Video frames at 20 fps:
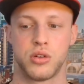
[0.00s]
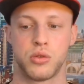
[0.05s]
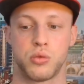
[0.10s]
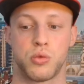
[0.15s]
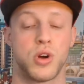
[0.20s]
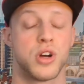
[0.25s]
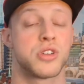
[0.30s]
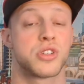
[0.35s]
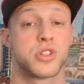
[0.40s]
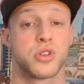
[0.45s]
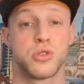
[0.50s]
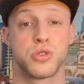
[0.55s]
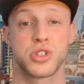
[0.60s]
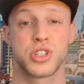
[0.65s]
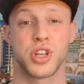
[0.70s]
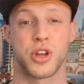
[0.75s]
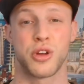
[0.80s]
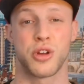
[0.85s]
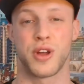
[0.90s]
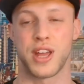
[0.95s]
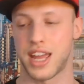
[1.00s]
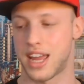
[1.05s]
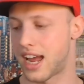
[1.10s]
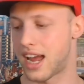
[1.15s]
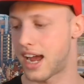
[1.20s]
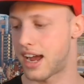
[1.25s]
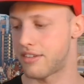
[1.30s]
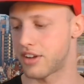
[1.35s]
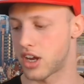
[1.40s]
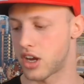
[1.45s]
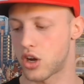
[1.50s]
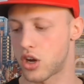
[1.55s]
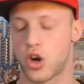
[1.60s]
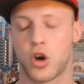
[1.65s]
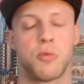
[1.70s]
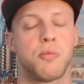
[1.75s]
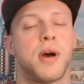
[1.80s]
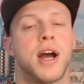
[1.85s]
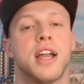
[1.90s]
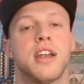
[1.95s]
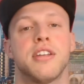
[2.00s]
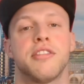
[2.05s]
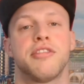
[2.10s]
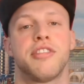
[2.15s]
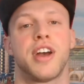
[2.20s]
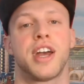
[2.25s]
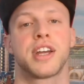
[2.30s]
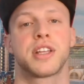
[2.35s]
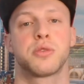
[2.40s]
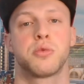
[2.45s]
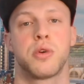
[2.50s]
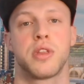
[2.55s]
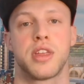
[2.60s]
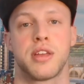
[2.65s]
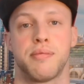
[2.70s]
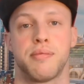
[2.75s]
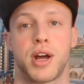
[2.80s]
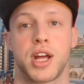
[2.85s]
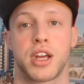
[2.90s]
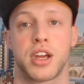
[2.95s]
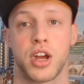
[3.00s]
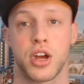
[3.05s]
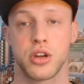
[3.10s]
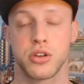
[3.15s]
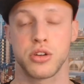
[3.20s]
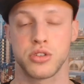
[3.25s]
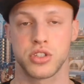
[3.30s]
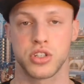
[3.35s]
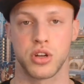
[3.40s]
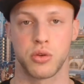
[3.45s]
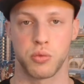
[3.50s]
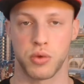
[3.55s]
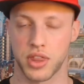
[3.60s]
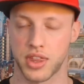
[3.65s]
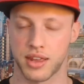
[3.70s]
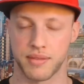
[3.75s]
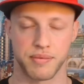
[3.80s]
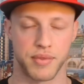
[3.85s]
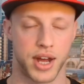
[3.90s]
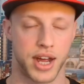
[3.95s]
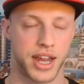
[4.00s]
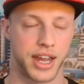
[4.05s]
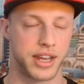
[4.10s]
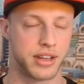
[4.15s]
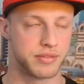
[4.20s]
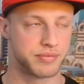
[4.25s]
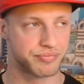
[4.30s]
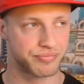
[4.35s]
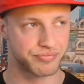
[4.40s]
whilst also it having a compound effect within my coach, within my